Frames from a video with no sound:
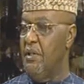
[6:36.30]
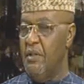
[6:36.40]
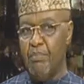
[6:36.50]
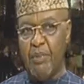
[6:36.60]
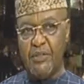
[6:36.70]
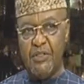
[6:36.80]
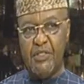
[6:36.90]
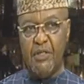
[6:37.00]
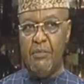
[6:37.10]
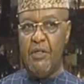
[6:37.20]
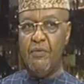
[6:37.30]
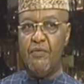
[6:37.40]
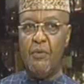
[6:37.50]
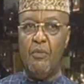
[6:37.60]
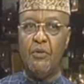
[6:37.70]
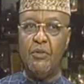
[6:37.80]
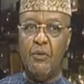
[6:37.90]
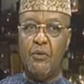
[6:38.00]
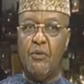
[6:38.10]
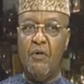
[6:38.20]
Party chairmen from all the
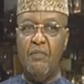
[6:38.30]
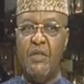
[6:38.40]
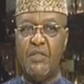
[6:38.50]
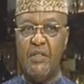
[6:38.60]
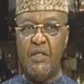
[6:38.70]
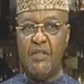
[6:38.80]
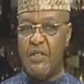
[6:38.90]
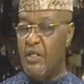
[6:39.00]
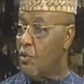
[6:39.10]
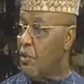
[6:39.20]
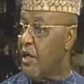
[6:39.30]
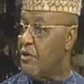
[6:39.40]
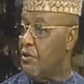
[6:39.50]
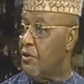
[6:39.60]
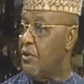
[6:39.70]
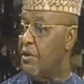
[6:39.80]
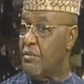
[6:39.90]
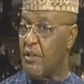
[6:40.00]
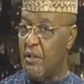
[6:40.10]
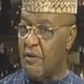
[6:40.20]
local governments in the state will get to know
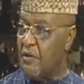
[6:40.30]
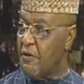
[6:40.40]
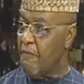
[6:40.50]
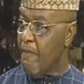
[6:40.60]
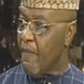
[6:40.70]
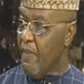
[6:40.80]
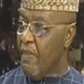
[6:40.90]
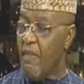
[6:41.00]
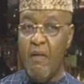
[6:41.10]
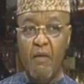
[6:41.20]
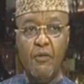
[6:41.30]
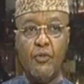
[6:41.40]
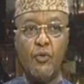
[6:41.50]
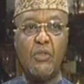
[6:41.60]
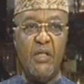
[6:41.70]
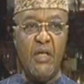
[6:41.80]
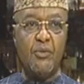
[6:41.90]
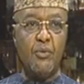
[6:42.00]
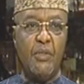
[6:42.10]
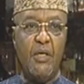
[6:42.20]
themselves. Youth
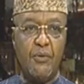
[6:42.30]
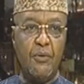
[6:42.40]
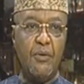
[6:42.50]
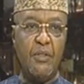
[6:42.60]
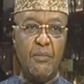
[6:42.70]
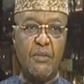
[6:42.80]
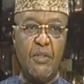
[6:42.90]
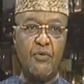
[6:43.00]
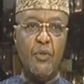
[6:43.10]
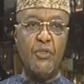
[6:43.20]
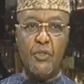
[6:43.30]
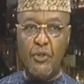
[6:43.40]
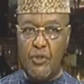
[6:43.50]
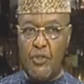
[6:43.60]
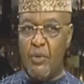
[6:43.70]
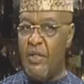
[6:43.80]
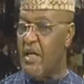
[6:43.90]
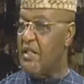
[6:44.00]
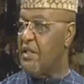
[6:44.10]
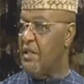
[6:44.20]
leaders will get to know themselves. So it's not just when
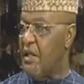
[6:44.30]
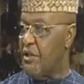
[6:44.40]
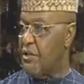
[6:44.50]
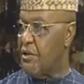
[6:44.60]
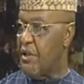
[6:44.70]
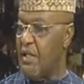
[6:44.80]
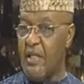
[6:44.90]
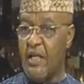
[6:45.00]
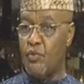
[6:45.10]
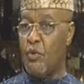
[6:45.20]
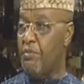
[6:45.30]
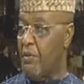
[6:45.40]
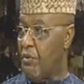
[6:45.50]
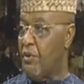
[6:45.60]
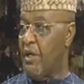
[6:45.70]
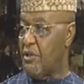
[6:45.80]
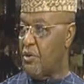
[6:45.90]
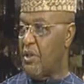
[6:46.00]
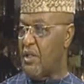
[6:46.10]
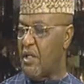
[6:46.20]
there's an election, then that's when people get
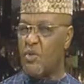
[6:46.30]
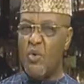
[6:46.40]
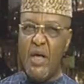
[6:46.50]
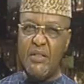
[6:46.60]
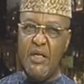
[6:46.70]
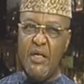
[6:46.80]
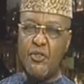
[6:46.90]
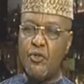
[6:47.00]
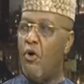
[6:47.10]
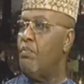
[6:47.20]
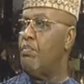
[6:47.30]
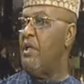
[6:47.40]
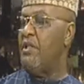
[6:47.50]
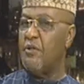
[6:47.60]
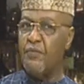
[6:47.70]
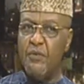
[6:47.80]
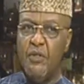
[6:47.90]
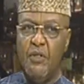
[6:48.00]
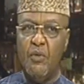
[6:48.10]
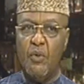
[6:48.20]
together. So he has a tall plate of
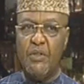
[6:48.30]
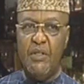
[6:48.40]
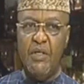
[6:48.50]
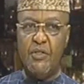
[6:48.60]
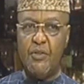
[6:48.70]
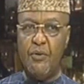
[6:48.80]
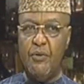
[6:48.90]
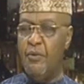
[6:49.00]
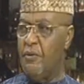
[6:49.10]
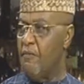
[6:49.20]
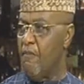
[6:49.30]
what he needs to do,